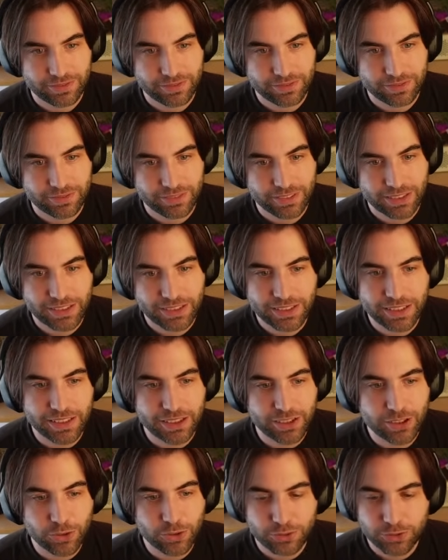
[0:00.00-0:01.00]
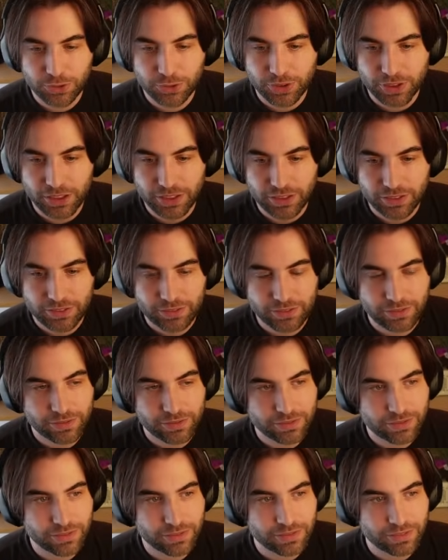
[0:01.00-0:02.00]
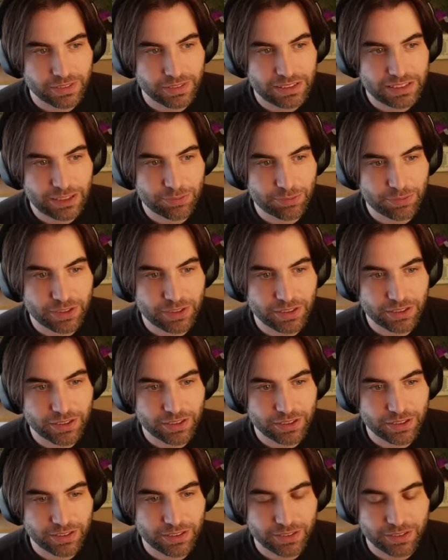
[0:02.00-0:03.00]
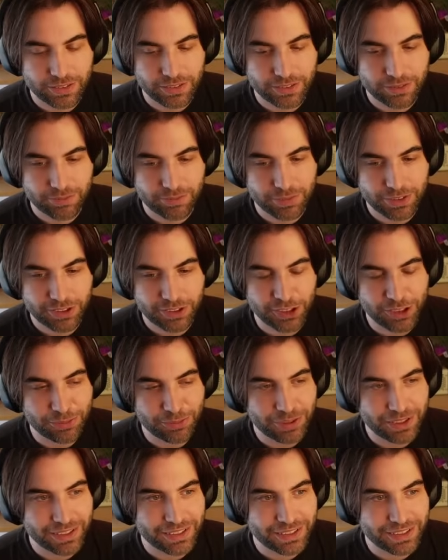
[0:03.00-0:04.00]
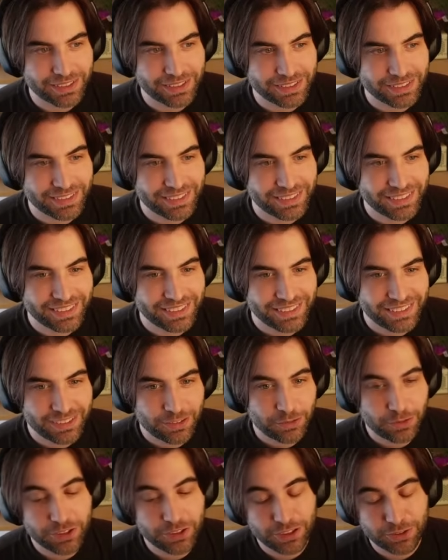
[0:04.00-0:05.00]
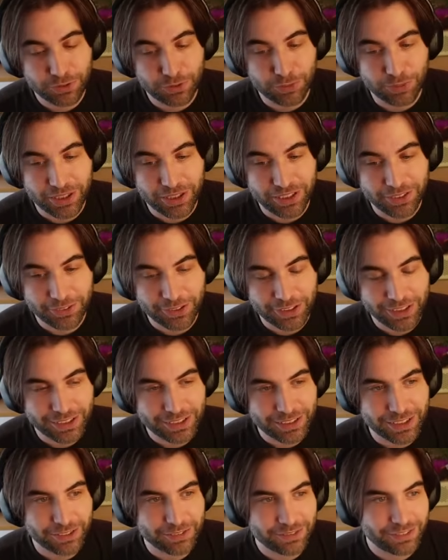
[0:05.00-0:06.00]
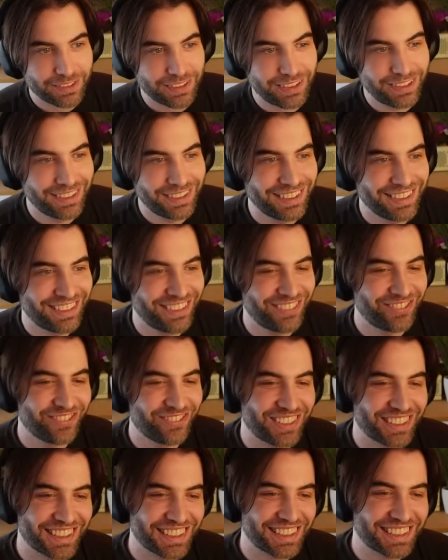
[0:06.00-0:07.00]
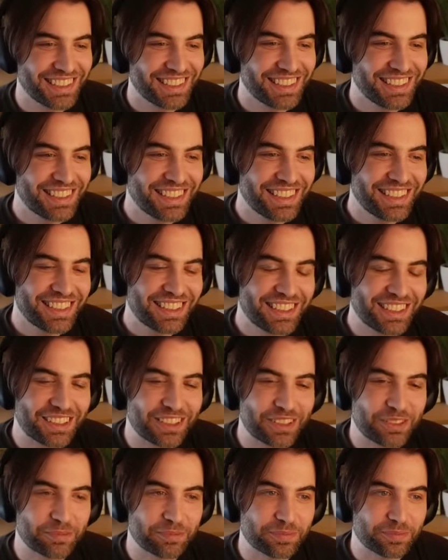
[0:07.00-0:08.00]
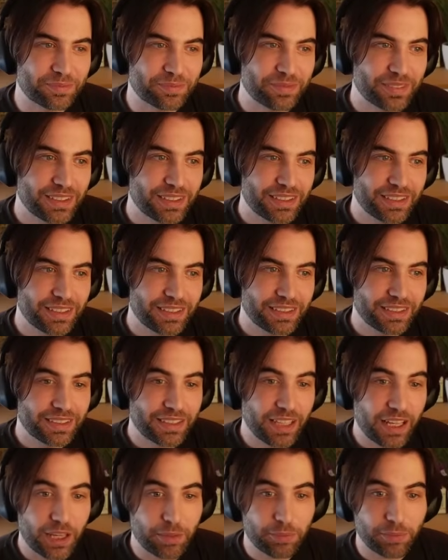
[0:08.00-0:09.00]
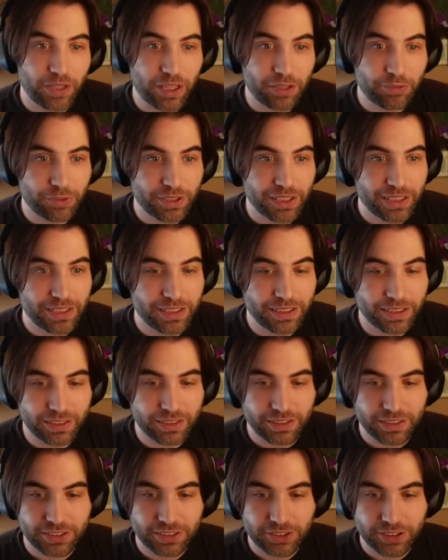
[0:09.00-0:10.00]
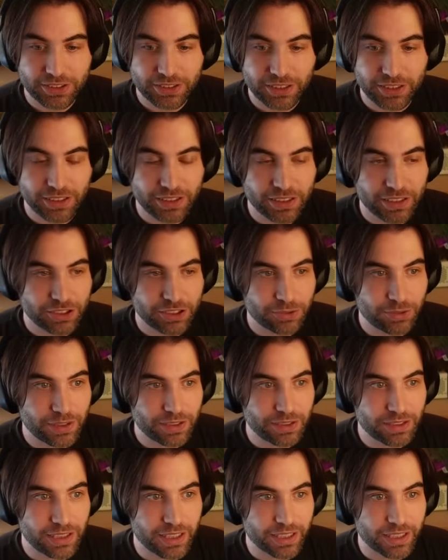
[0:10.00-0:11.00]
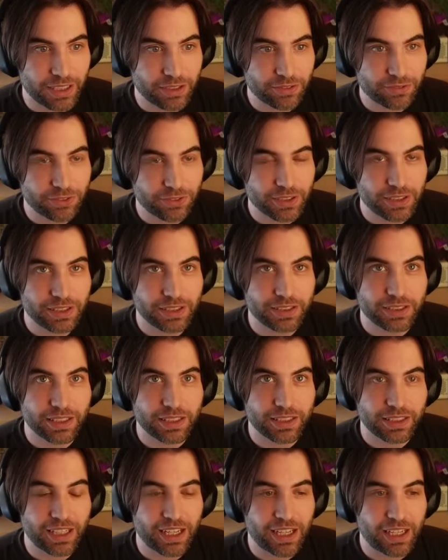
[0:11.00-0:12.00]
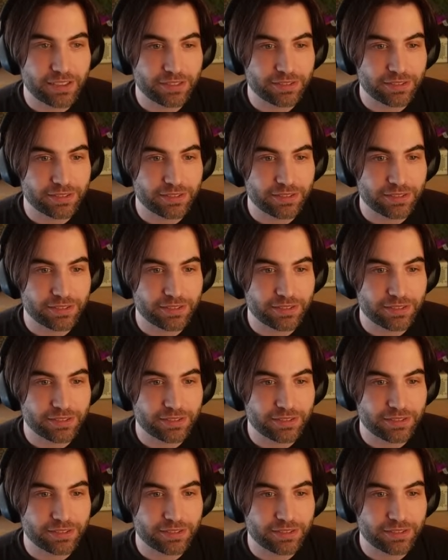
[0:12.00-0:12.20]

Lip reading: Still no 2D, except the material maker, which is for making 3D stuff. But yeah. Yeah, I'm really interested in this one. Like, I feel they have